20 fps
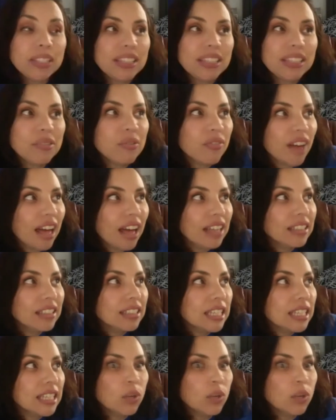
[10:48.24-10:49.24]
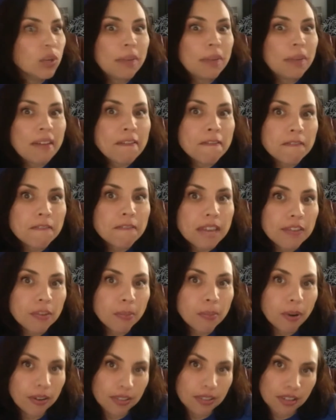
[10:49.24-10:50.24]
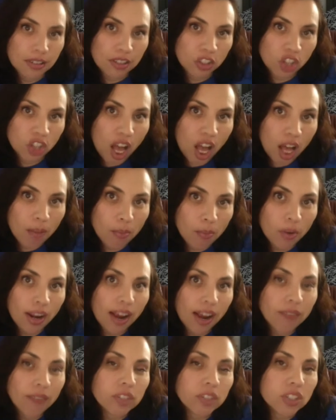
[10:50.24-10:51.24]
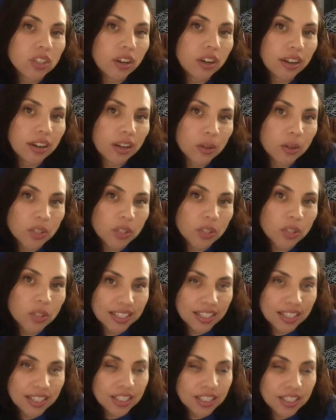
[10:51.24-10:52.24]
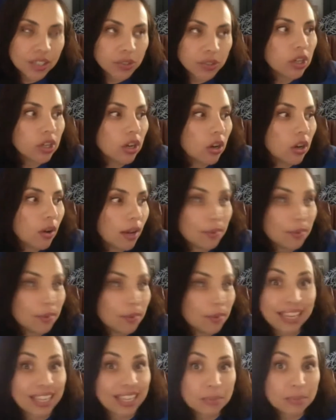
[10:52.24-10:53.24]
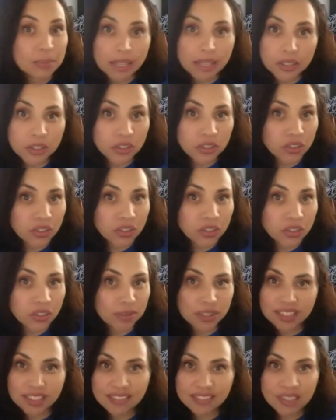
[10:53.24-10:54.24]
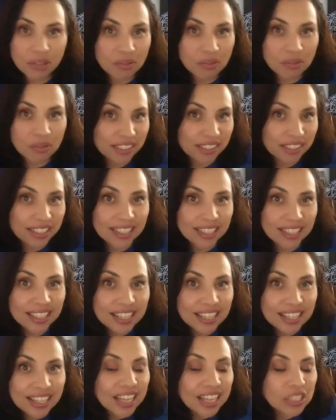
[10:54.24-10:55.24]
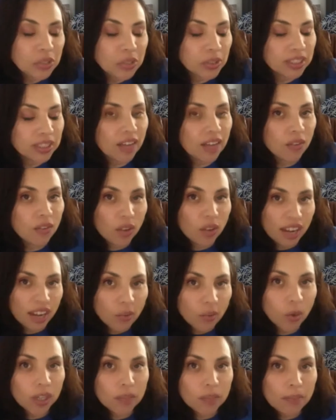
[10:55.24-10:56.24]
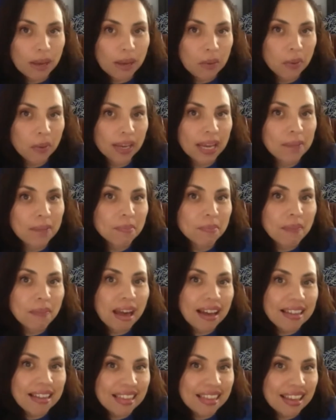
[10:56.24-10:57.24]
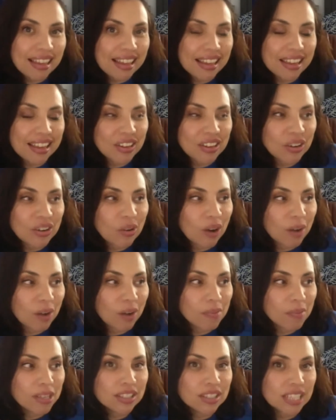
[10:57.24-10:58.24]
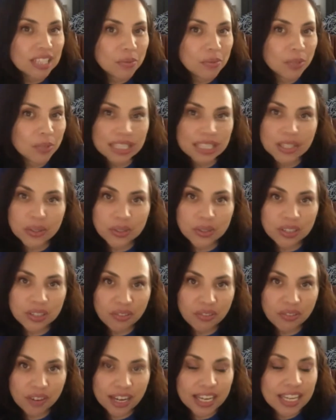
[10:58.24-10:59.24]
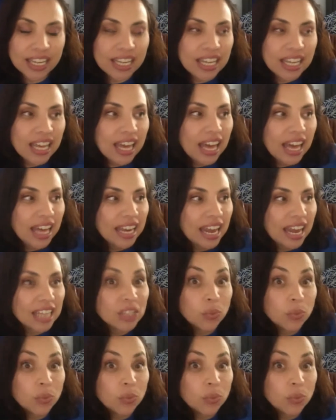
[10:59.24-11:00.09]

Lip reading: In fact, it's one of my favorite parts of the job. When I first started OJS 10 years ago, I was a case manager. I was just, very entry level, and I worked my way up. And back then, our mission statement was a little different. And as we